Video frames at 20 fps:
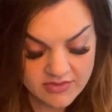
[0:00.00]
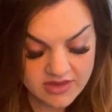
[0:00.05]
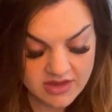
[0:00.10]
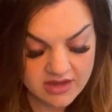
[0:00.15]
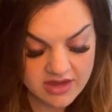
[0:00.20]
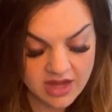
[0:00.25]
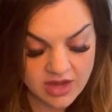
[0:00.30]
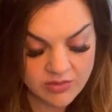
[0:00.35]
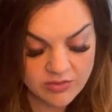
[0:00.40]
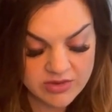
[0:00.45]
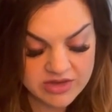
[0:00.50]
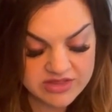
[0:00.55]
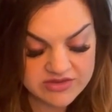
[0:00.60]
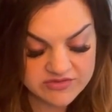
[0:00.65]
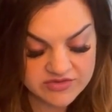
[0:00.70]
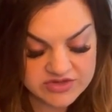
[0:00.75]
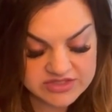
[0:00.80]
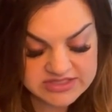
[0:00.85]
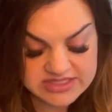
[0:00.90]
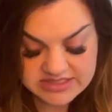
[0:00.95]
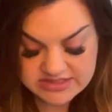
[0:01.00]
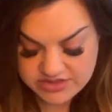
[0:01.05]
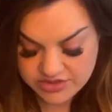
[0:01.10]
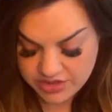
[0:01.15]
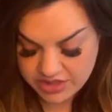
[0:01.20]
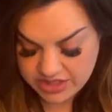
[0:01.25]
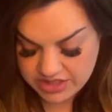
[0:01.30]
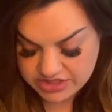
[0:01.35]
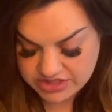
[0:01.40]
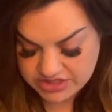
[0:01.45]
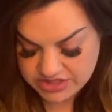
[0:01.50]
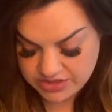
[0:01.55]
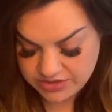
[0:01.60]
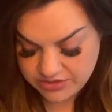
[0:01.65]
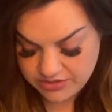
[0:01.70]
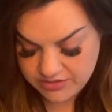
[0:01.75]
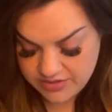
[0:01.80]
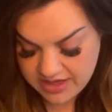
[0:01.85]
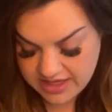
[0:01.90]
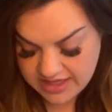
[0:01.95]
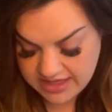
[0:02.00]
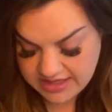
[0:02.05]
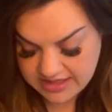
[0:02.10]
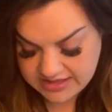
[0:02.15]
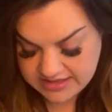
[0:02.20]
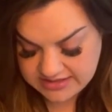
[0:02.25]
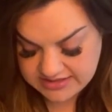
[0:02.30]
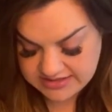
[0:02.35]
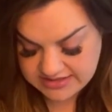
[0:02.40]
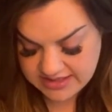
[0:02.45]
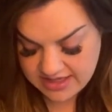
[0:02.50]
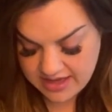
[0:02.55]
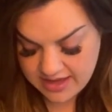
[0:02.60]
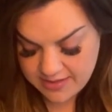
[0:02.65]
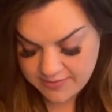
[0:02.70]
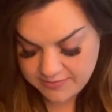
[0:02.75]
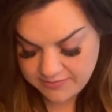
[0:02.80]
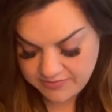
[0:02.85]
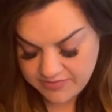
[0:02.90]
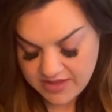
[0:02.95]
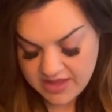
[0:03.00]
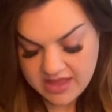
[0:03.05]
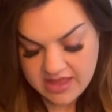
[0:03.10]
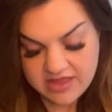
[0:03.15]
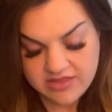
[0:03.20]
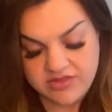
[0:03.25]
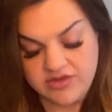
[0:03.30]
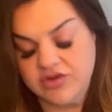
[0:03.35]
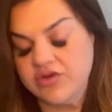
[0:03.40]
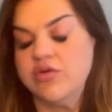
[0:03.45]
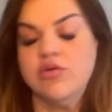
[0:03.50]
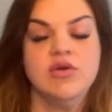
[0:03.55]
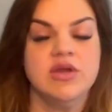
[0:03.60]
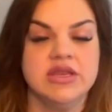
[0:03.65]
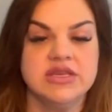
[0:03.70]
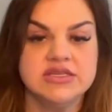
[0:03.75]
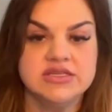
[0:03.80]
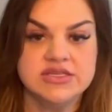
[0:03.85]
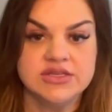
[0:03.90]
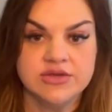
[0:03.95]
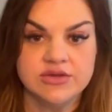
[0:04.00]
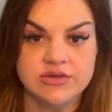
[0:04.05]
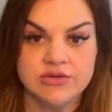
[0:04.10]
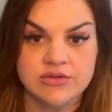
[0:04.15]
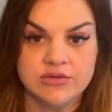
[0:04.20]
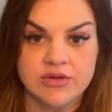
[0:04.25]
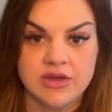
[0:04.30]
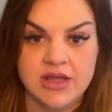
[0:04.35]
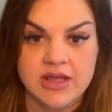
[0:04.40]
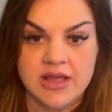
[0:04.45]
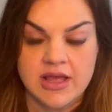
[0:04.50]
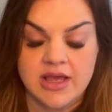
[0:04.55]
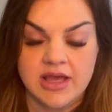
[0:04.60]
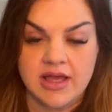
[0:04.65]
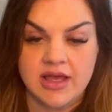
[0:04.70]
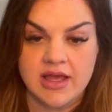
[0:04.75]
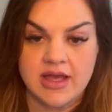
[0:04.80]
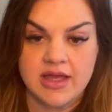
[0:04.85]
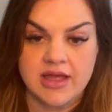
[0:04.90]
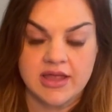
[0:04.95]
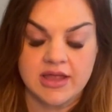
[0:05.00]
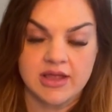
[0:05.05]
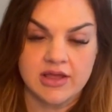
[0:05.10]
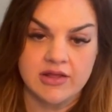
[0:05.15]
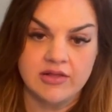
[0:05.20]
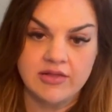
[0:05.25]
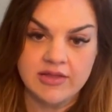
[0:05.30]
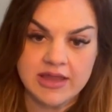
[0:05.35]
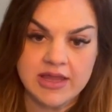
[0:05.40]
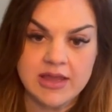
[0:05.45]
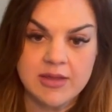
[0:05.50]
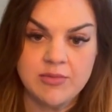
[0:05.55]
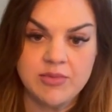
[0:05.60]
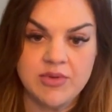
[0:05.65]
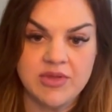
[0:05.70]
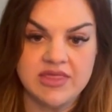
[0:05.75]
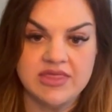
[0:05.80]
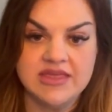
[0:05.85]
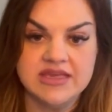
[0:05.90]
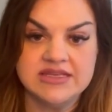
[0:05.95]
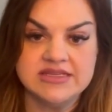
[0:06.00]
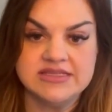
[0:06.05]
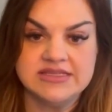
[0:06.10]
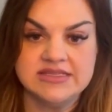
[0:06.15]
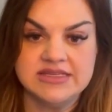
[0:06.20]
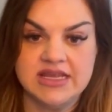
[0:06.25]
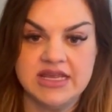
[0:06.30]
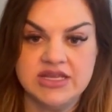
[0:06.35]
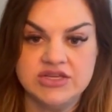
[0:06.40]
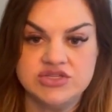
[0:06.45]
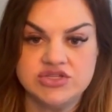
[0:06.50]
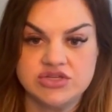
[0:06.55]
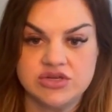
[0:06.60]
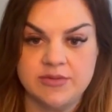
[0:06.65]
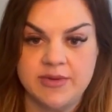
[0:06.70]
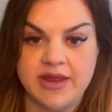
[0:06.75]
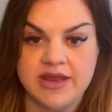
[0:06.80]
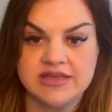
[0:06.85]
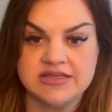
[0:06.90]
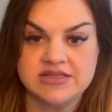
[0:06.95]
one of the first things they're going to do is they're going to clamp this instrument.